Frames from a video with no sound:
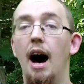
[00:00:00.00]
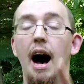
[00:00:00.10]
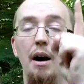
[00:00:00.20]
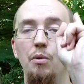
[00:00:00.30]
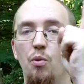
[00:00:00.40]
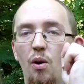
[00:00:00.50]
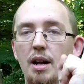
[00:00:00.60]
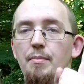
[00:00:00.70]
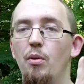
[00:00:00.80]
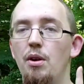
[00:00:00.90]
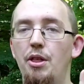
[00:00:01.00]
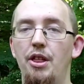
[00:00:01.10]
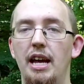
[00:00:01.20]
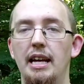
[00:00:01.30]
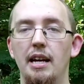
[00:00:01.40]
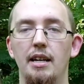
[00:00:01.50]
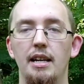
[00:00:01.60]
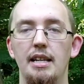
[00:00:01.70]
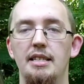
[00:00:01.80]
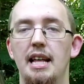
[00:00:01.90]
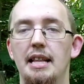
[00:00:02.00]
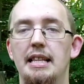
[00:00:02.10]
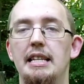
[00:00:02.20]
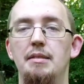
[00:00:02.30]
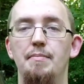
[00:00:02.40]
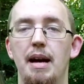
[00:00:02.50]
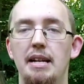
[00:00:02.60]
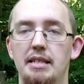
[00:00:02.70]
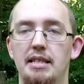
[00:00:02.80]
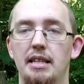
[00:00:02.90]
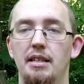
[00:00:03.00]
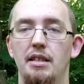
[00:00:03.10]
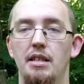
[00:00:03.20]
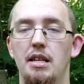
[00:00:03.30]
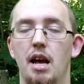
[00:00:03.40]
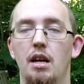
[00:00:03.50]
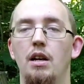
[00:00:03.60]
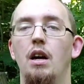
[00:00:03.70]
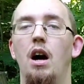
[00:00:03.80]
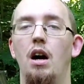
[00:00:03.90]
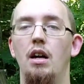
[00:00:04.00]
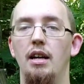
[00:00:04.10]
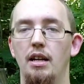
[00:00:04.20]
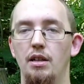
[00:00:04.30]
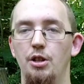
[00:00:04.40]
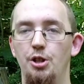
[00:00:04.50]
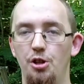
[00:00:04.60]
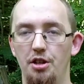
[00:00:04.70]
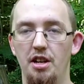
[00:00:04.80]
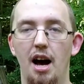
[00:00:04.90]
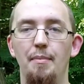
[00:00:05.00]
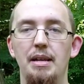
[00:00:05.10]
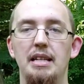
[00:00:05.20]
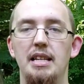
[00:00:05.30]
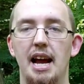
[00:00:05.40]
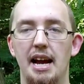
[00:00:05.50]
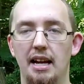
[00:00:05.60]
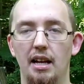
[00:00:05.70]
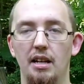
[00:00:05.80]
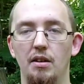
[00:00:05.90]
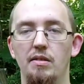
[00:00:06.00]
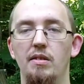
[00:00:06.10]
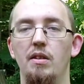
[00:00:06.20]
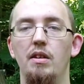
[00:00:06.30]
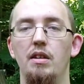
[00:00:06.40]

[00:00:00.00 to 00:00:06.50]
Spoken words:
one more thing is that these medicines should not be taken